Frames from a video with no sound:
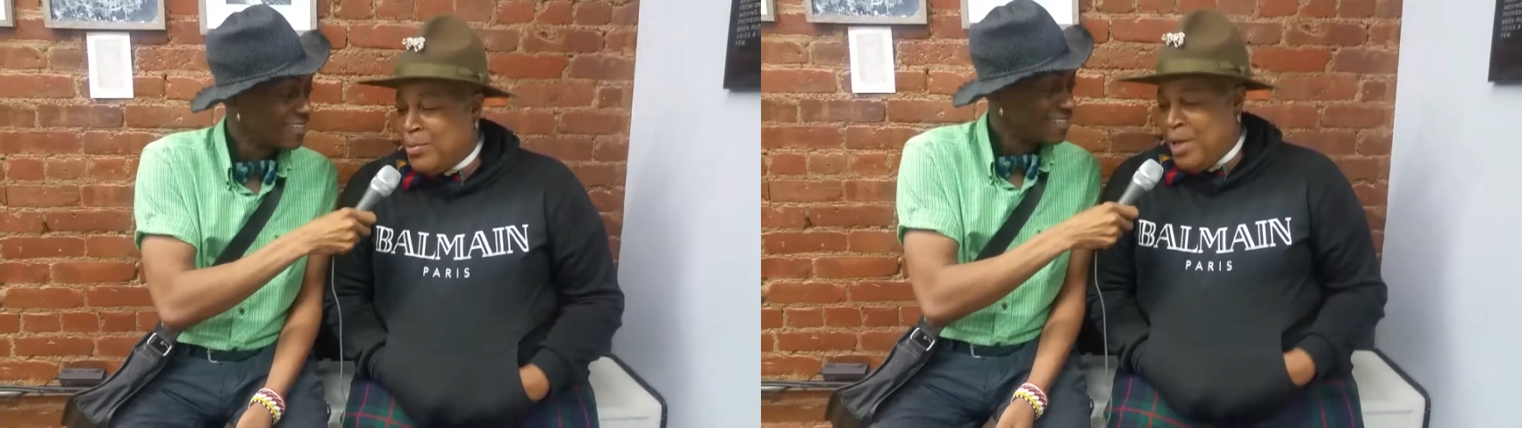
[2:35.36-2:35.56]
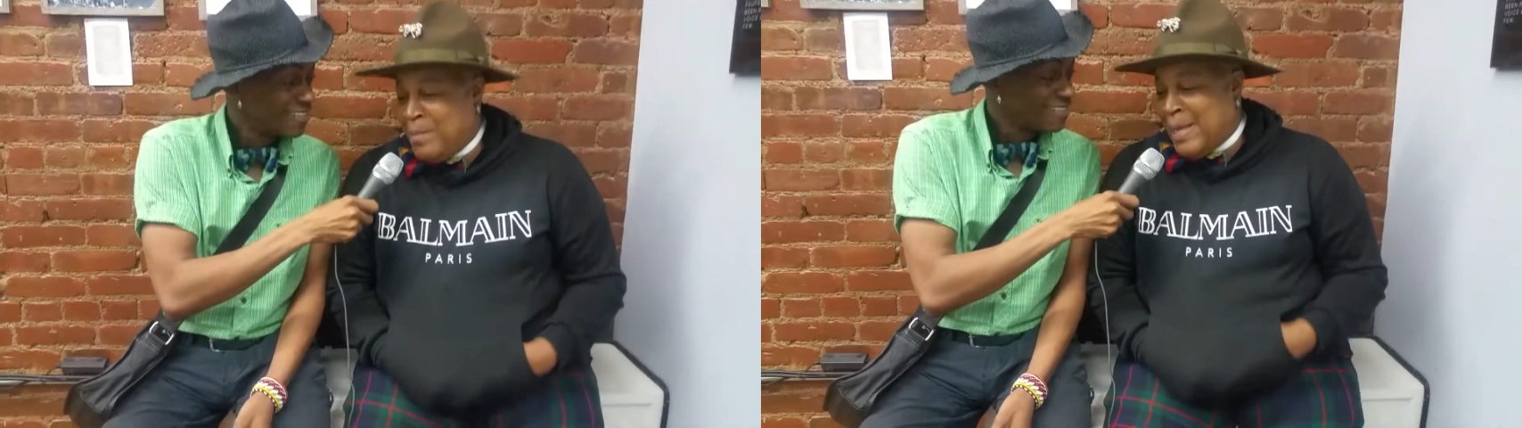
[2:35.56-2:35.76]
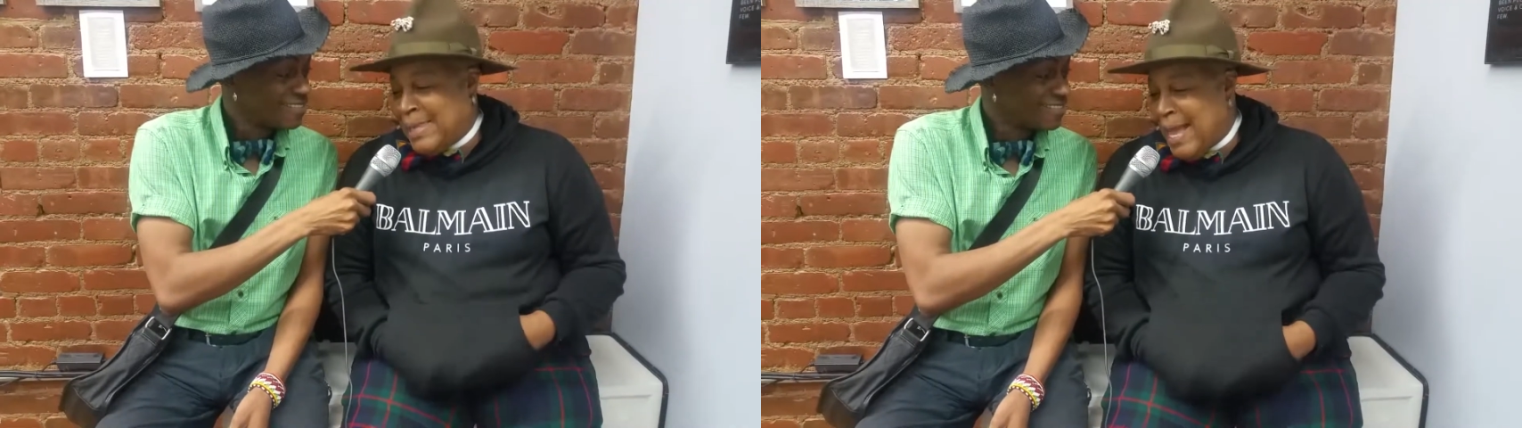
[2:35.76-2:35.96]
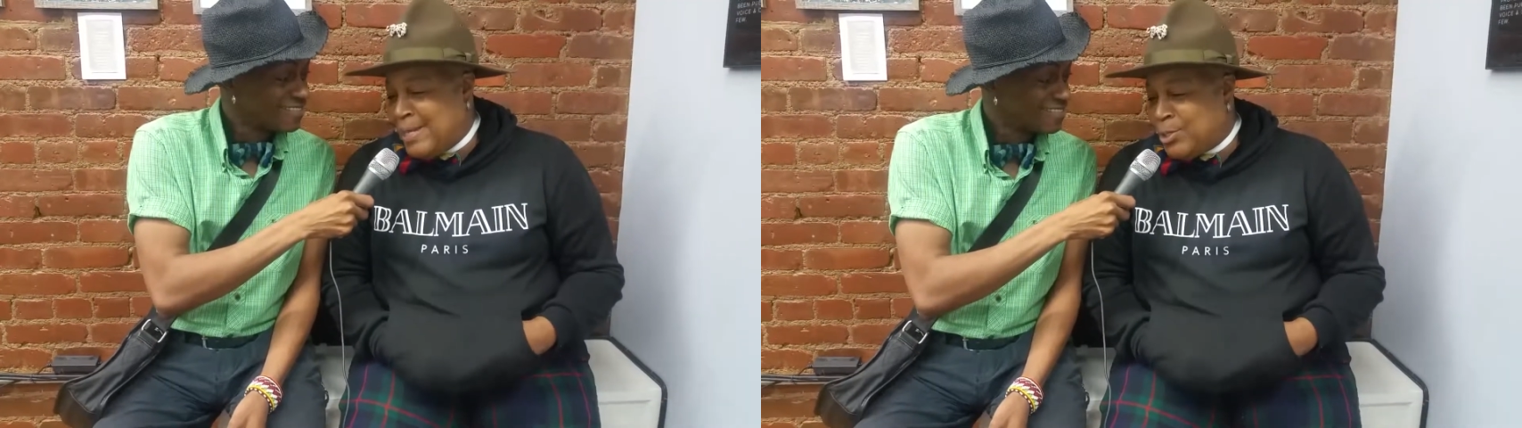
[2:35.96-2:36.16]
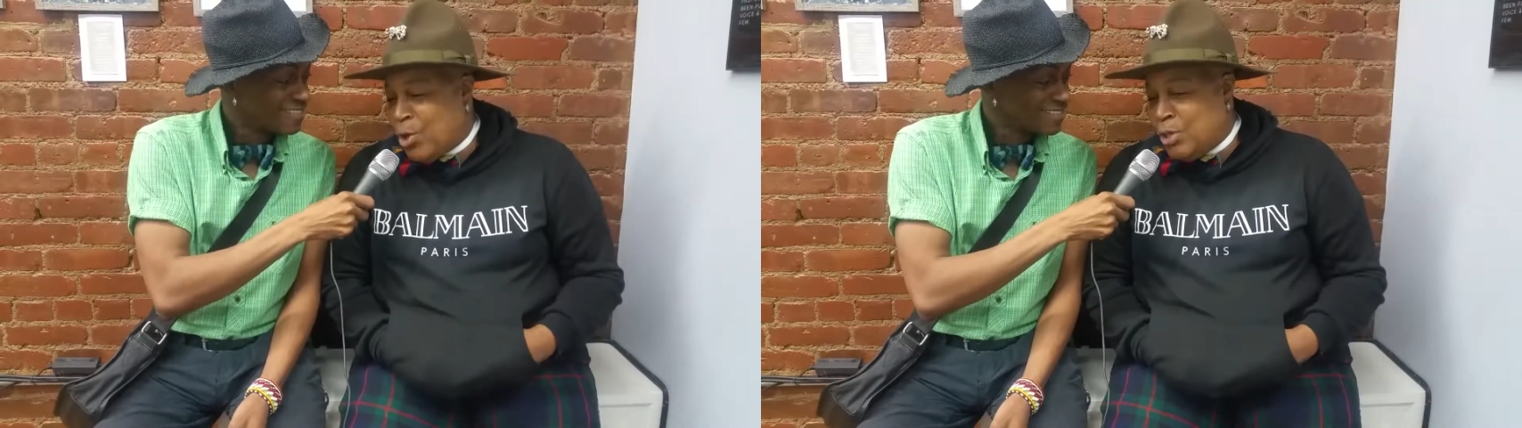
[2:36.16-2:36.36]
Speaker 1: Well, my line
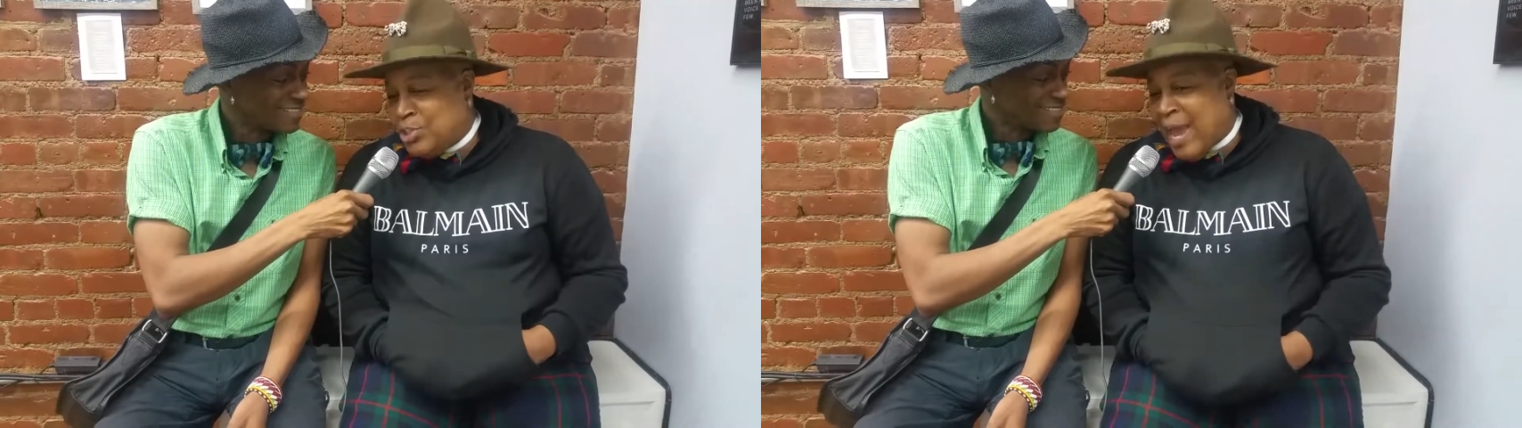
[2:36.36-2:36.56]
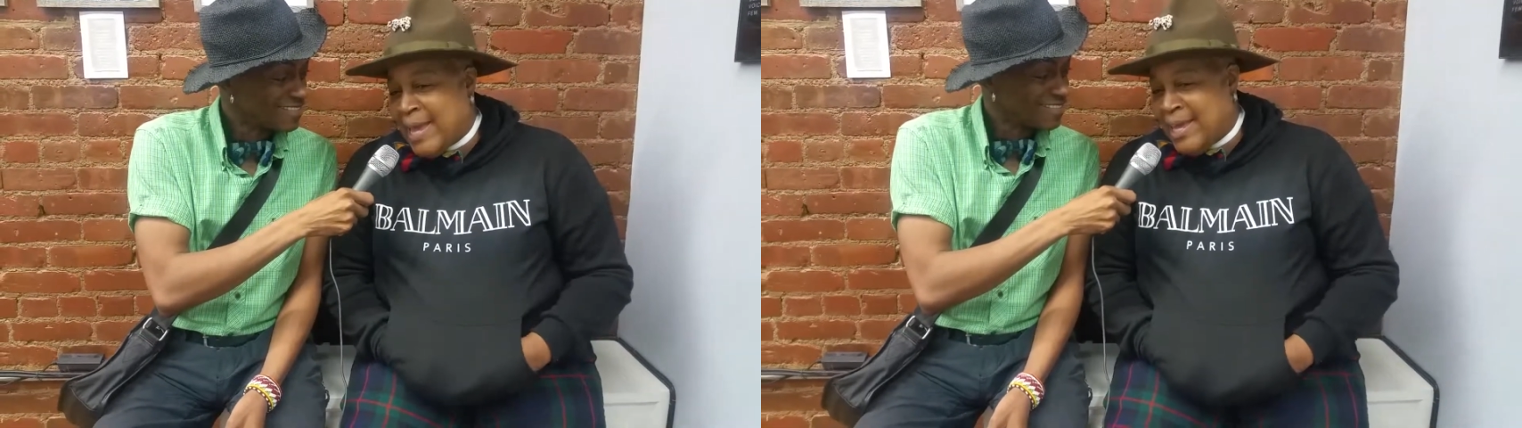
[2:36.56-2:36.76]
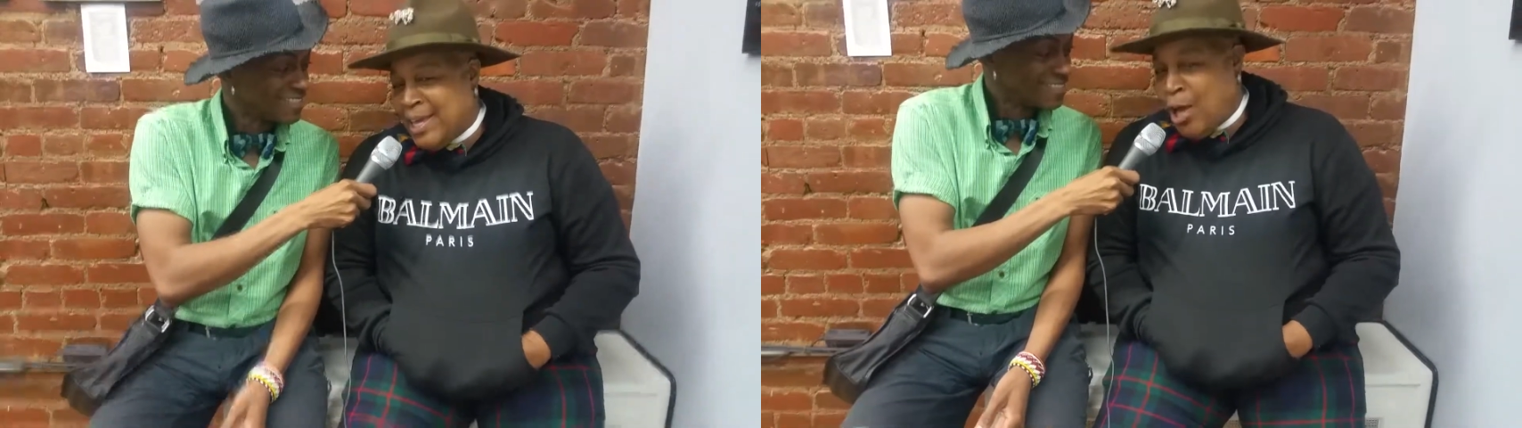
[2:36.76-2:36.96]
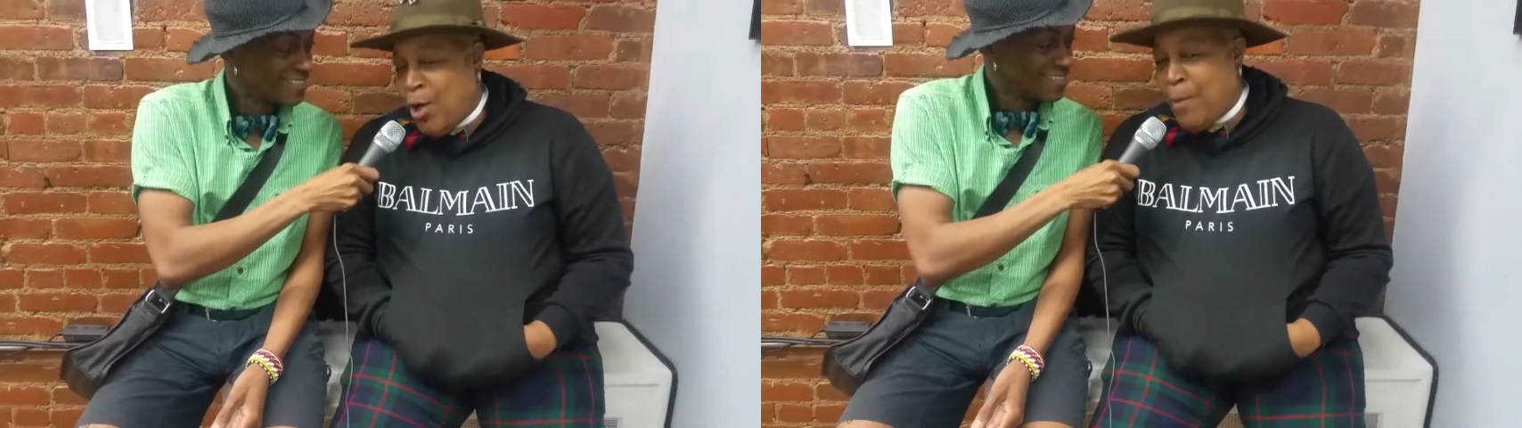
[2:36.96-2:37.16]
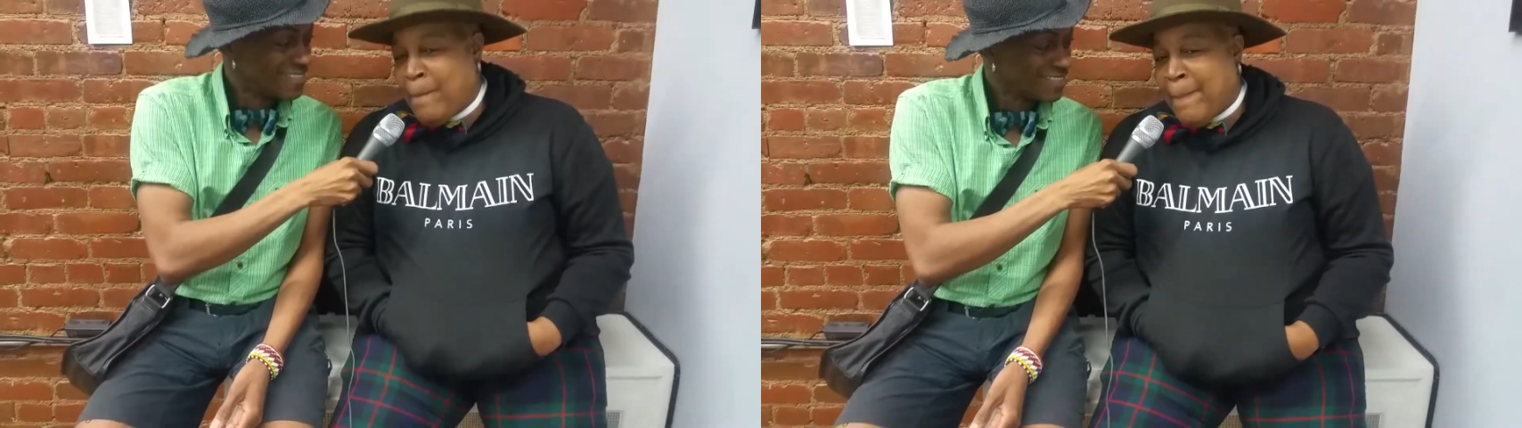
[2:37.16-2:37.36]
is called Jag and
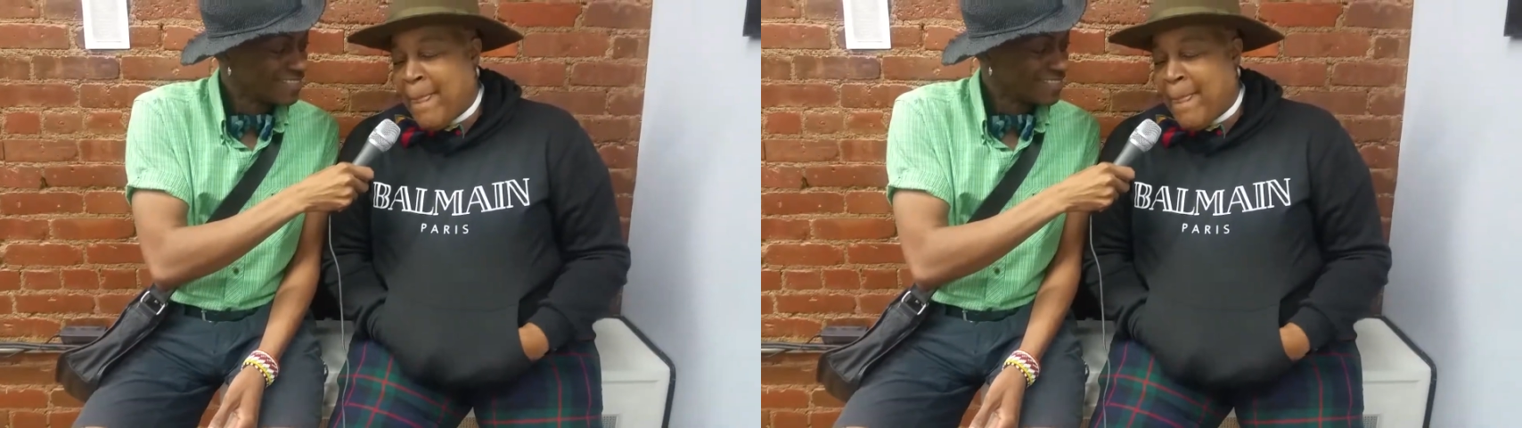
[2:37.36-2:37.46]
Co.